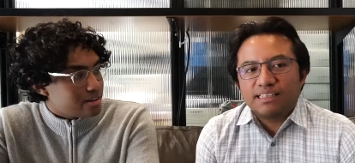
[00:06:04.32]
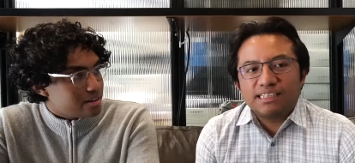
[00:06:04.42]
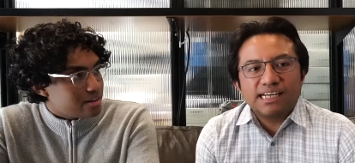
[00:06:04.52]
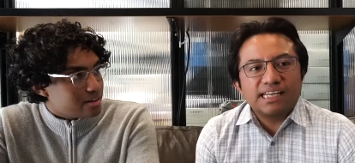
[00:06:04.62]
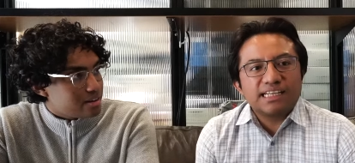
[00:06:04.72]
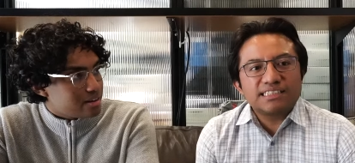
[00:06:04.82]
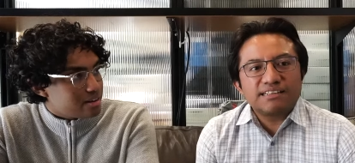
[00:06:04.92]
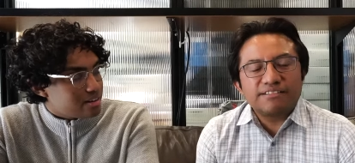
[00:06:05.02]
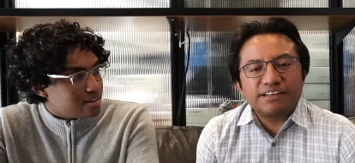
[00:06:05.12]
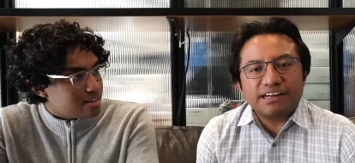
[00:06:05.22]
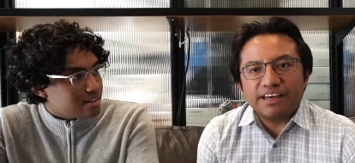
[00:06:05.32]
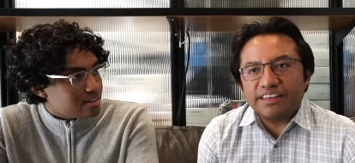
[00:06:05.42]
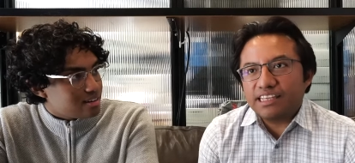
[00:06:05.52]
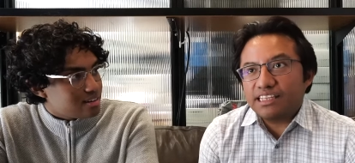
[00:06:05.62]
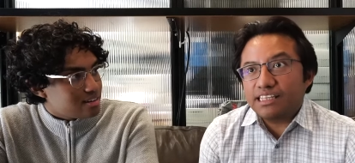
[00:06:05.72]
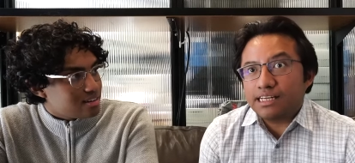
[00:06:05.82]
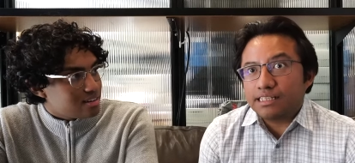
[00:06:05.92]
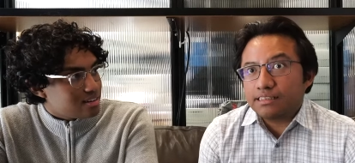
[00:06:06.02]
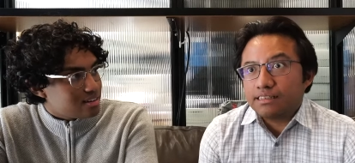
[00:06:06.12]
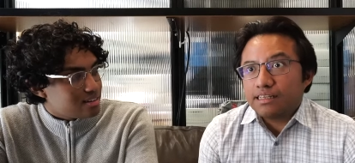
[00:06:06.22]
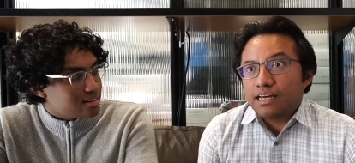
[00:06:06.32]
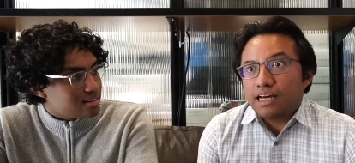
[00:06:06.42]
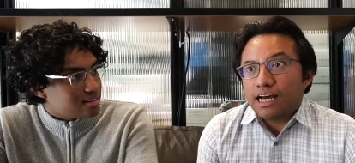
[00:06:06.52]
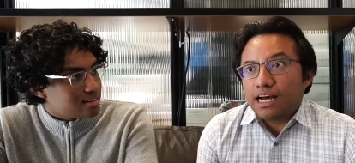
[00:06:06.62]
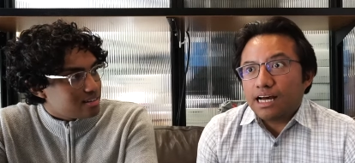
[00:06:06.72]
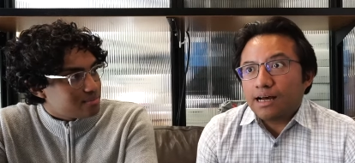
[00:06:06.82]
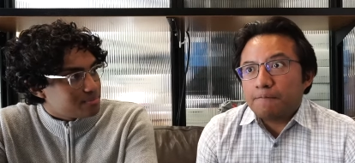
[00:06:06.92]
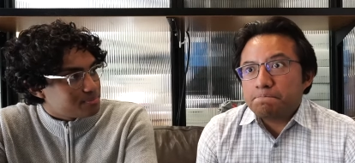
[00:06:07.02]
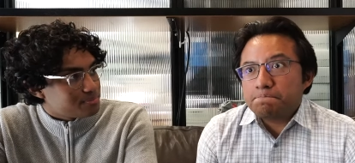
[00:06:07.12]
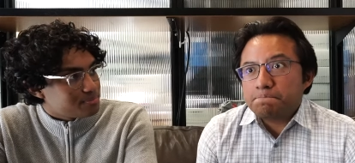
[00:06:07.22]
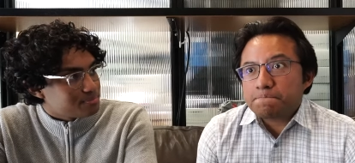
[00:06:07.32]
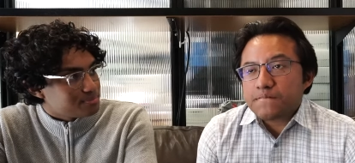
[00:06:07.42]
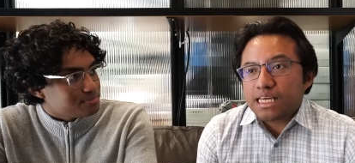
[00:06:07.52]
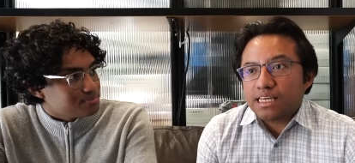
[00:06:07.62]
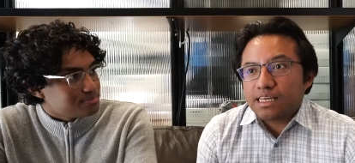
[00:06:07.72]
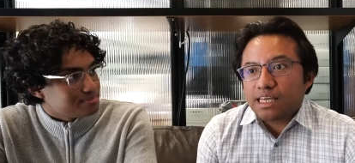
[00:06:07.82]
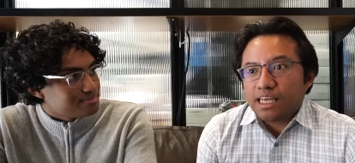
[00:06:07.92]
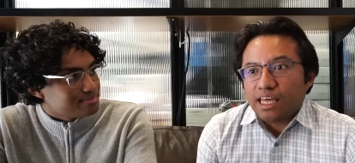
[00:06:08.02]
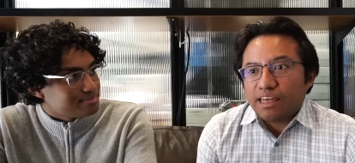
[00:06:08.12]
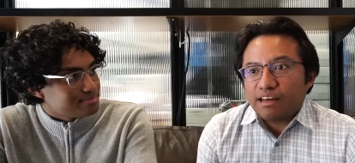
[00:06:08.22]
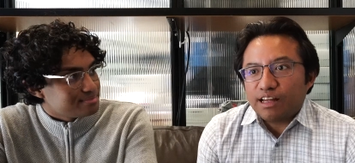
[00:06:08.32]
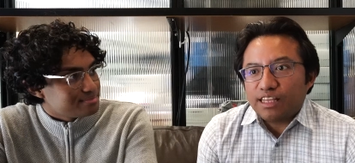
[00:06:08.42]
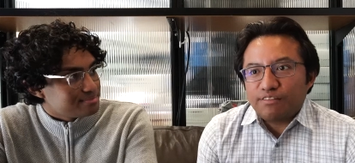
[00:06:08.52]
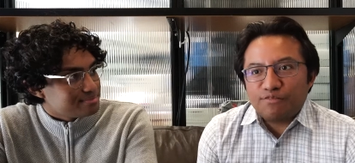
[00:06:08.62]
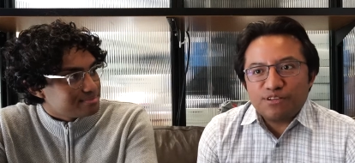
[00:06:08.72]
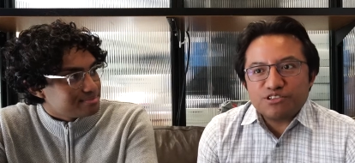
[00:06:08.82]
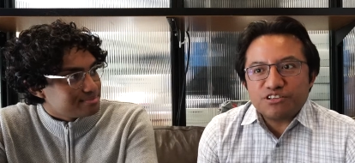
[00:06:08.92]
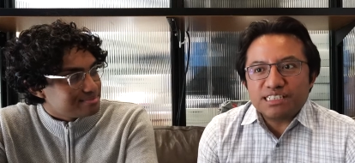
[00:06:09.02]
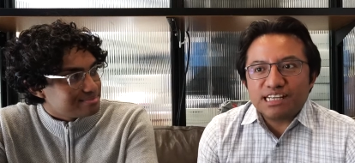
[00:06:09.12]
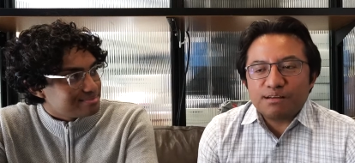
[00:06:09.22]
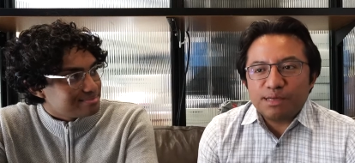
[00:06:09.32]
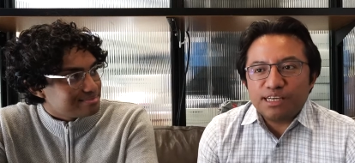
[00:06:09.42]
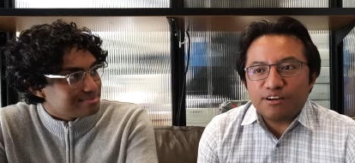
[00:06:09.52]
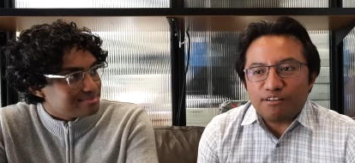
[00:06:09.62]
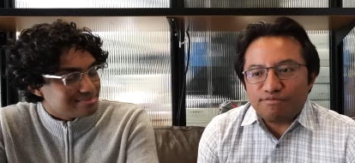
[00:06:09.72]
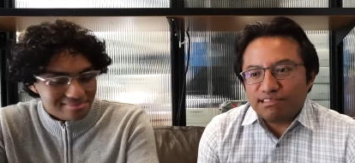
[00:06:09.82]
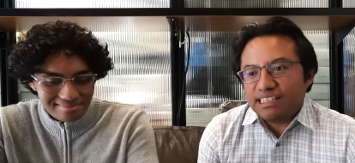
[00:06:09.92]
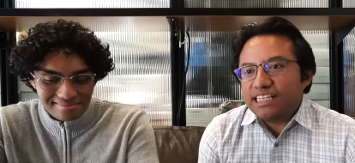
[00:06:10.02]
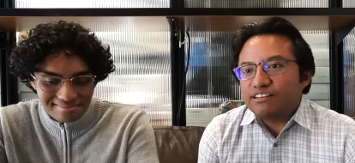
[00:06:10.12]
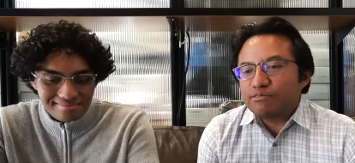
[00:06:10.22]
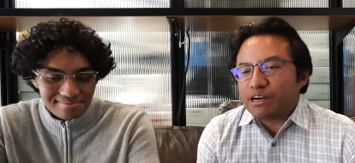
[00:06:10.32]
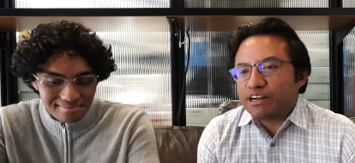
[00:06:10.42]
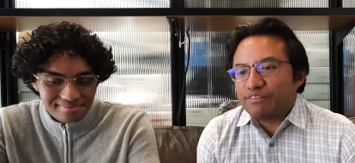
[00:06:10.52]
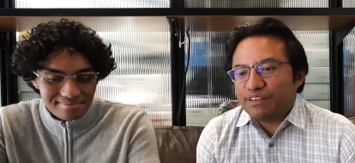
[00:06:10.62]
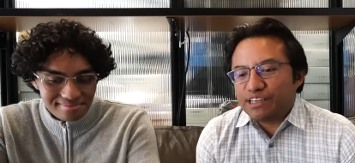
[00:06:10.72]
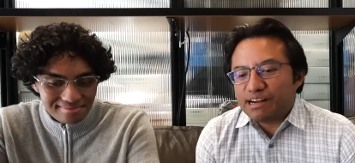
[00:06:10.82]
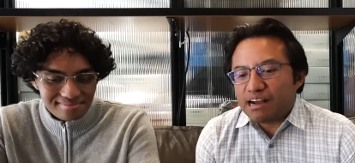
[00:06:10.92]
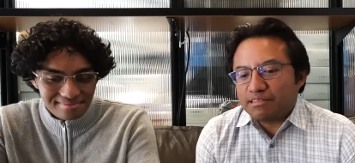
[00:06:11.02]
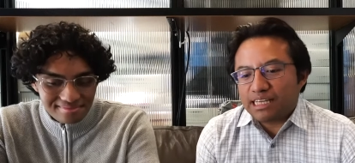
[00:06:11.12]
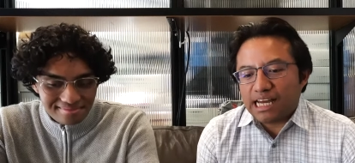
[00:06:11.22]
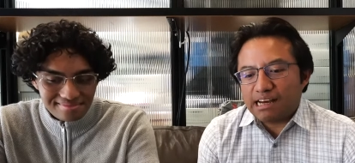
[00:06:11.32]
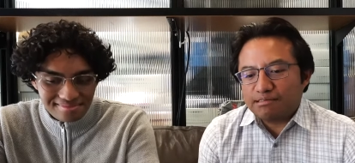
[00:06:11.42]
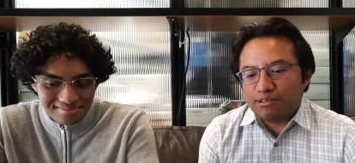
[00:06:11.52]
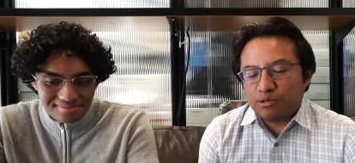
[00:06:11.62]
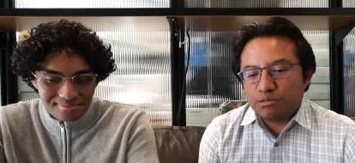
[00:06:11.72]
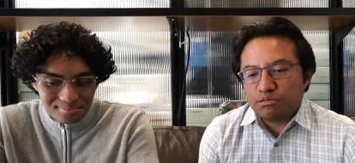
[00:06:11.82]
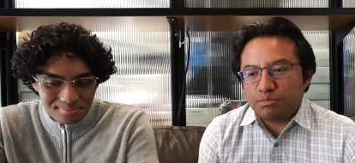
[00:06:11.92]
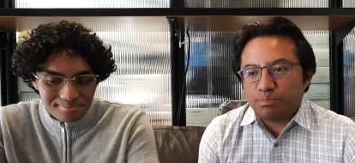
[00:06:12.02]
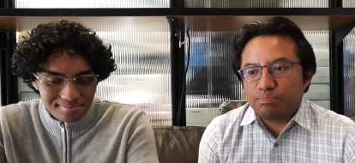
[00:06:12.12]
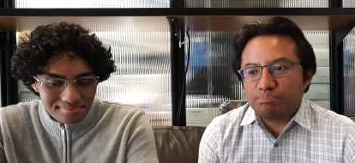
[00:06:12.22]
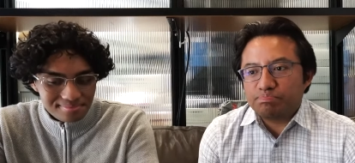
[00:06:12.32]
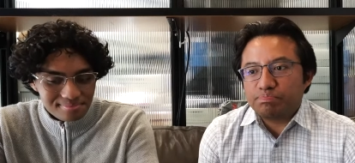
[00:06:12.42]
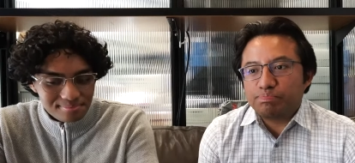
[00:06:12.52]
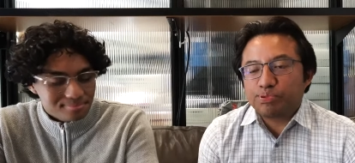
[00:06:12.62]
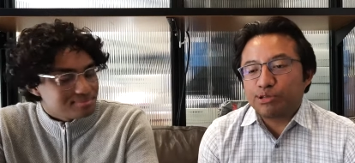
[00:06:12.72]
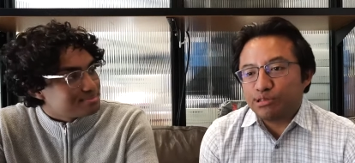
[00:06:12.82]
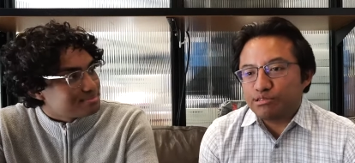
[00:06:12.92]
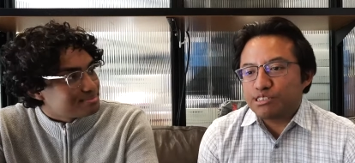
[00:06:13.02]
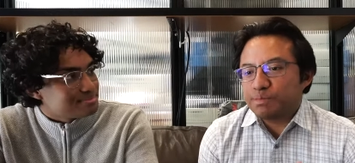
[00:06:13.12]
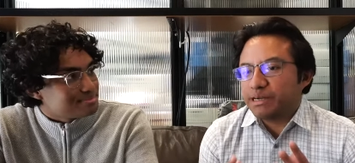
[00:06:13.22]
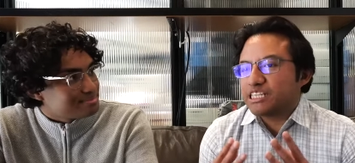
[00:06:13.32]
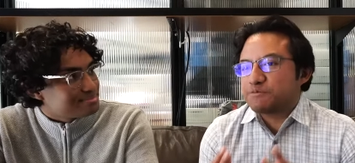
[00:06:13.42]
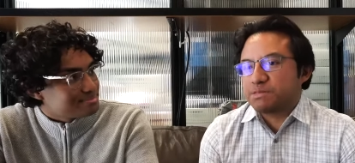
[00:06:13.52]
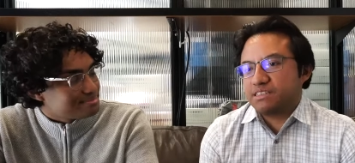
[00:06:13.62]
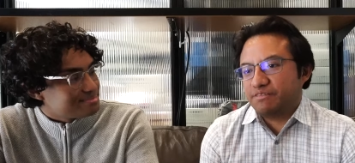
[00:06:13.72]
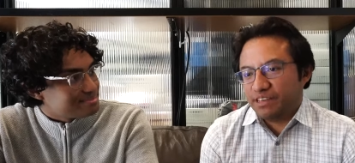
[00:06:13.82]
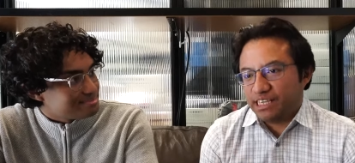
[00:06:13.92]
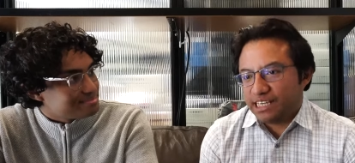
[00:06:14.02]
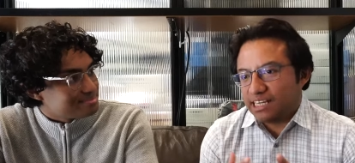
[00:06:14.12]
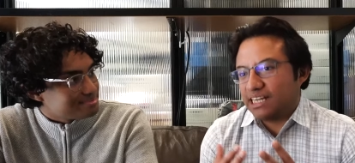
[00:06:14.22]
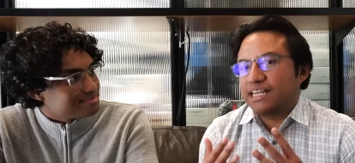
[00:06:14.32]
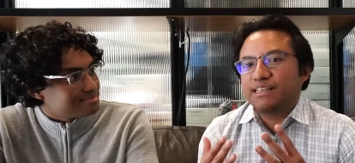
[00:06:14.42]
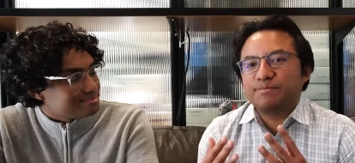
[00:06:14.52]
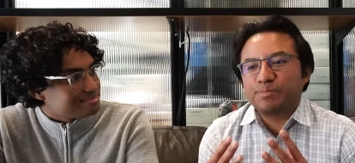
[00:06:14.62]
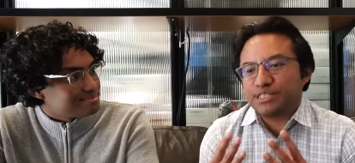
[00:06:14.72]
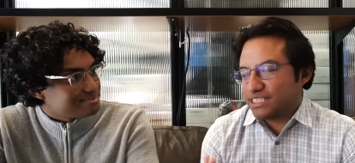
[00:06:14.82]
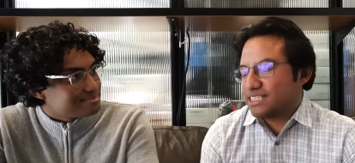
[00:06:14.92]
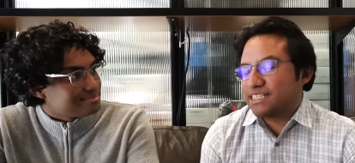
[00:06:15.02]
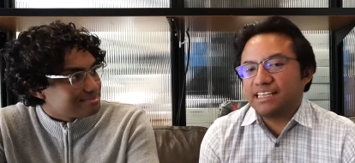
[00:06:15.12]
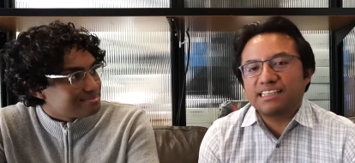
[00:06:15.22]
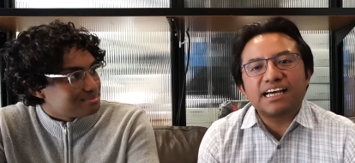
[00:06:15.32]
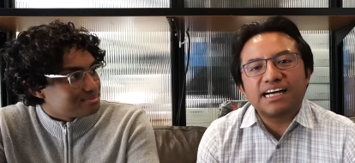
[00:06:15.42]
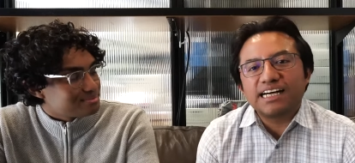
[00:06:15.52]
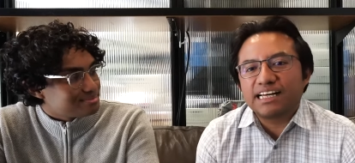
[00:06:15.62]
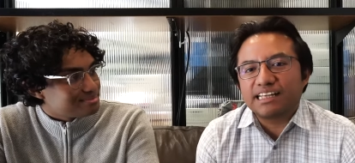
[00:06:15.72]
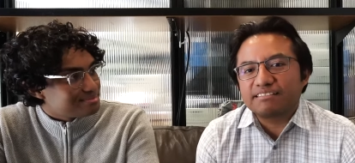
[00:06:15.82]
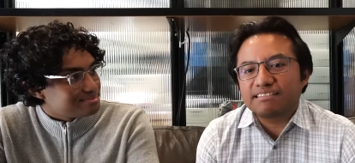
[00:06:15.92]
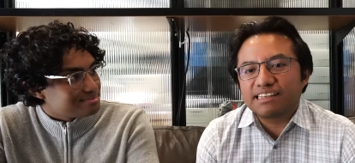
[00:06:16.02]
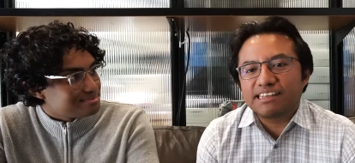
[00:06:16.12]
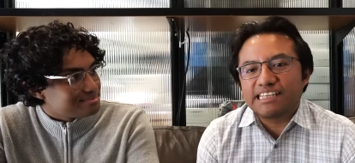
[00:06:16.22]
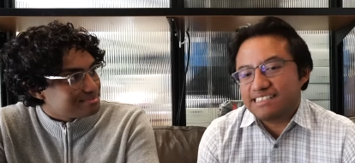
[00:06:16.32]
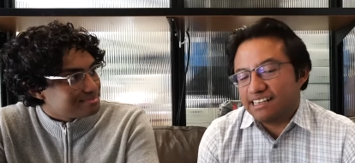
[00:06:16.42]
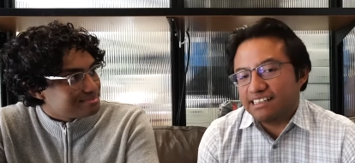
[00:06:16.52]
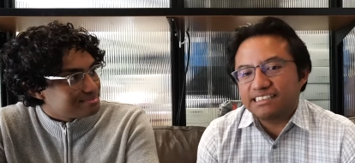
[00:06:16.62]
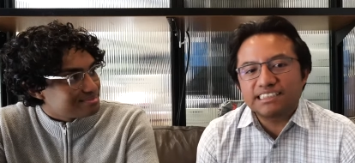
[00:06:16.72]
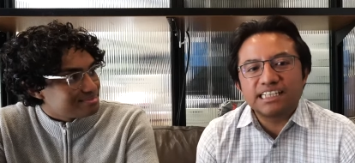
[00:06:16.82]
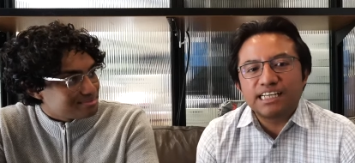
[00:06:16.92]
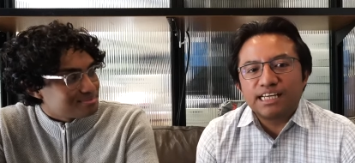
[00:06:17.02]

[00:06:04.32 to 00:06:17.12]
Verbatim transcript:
Speaker 1: Yeah, that's another. I think that um, the future is going to be hopefully you know we're going to figure out how to produce very specific and persistent uh, T cells.